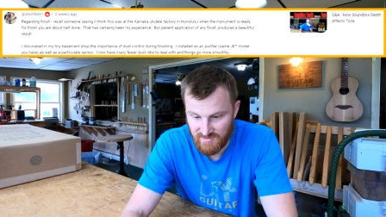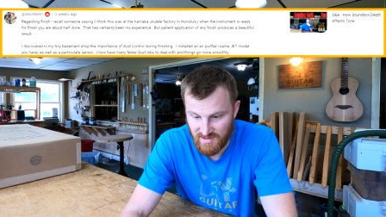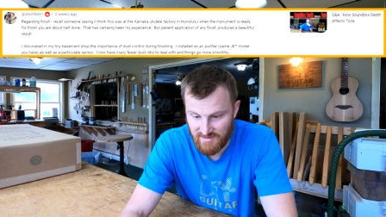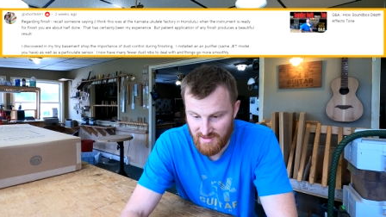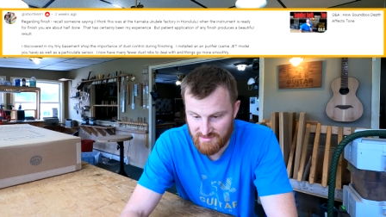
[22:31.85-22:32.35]

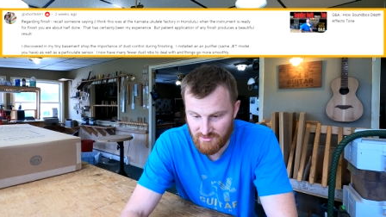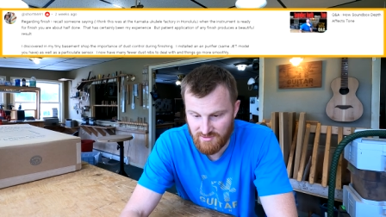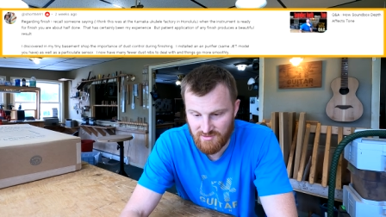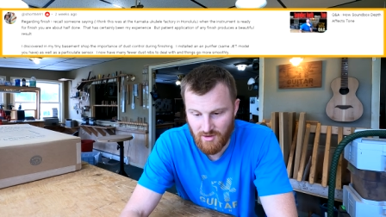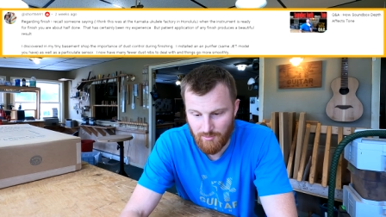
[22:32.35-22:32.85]
yeah, that's
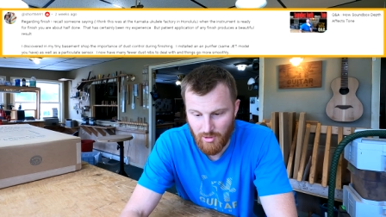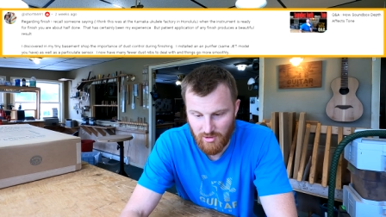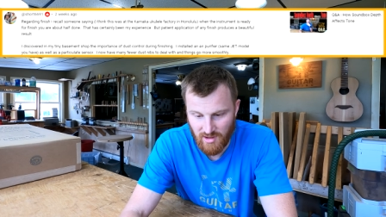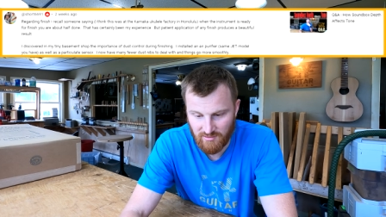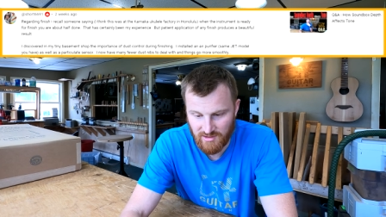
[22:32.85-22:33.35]
good to know.
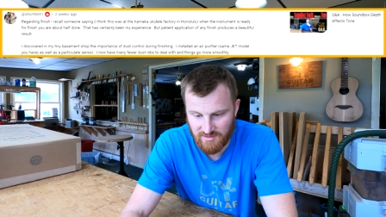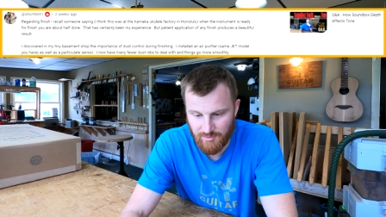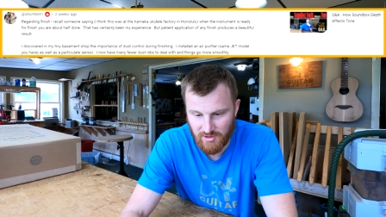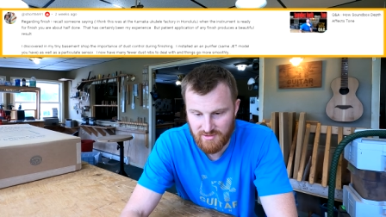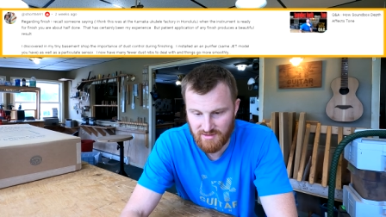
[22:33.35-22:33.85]
Part I like the
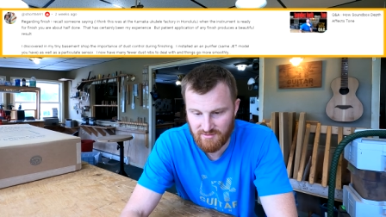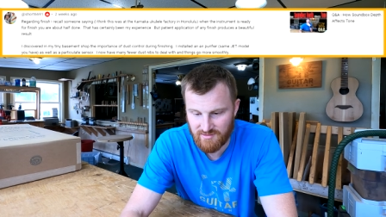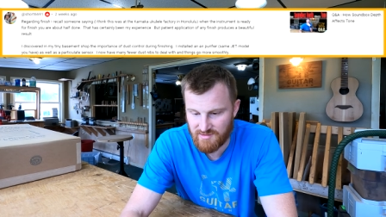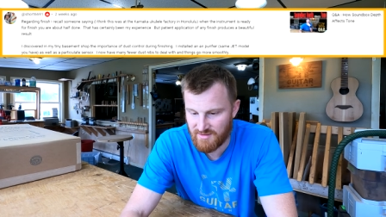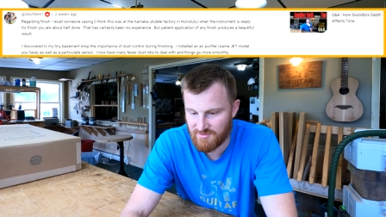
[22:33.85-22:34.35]

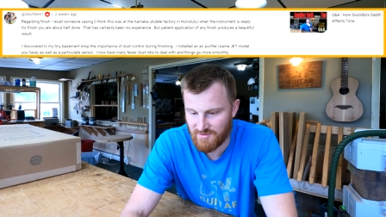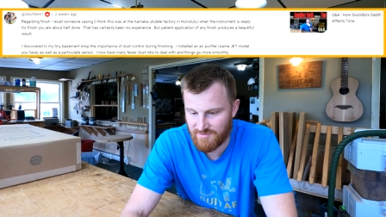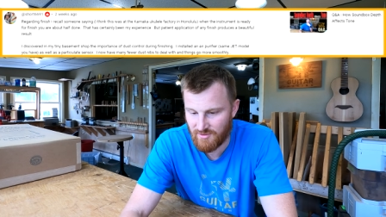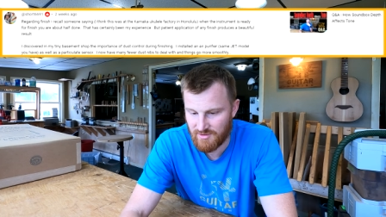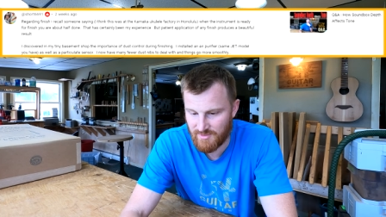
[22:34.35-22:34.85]
particulate sensor. I've
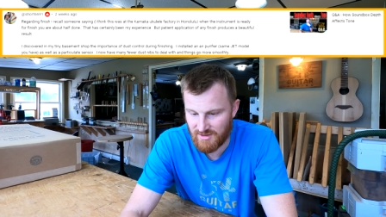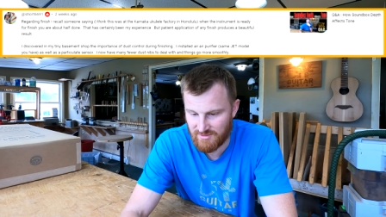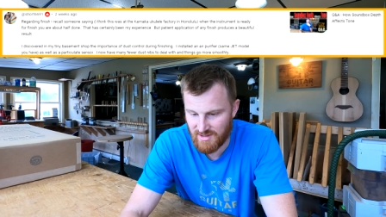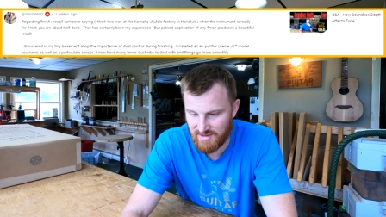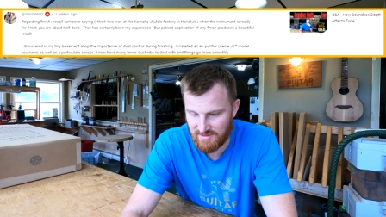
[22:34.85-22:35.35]
thought
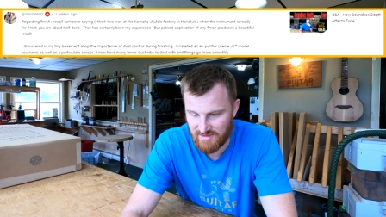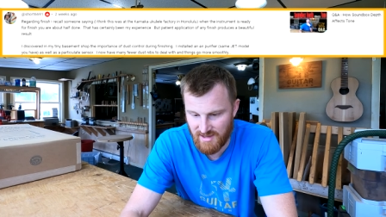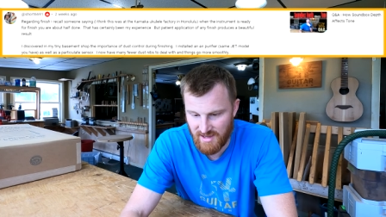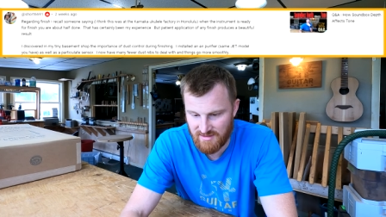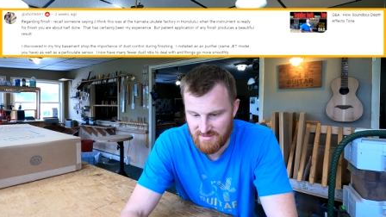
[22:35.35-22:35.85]
about getting
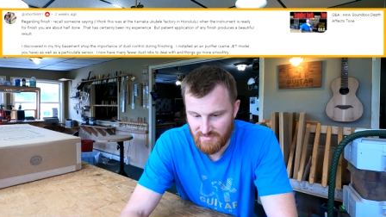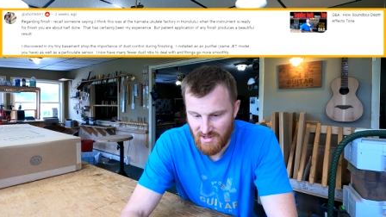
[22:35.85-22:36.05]
that.